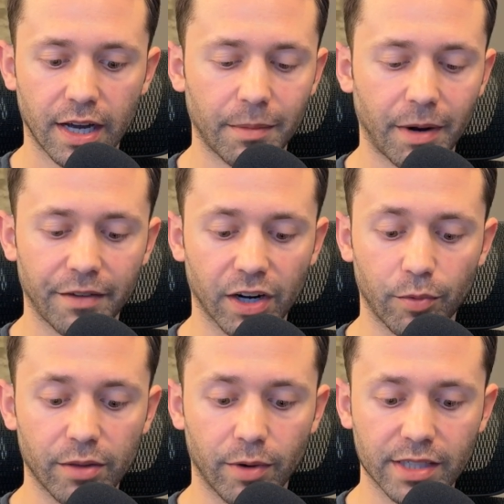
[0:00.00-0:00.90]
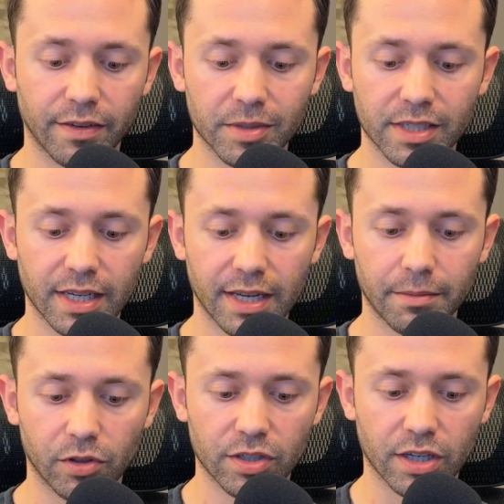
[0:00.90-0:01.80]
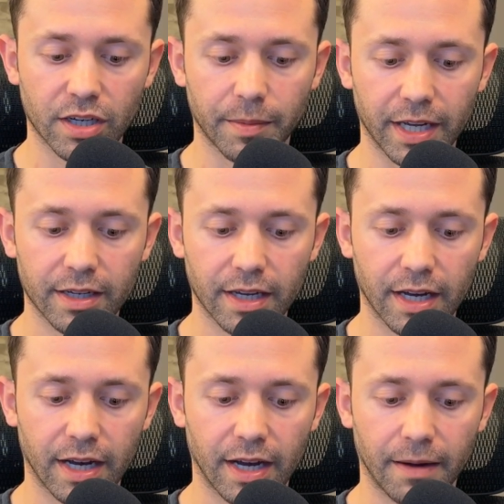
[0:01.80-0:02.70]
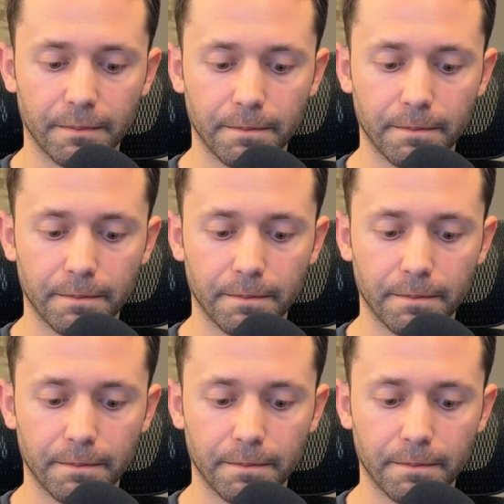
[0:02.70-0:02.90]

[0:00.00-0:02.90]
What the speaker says: I'm not even going to read the rest of it. I'm just going to say, yep, looks good to me. I'm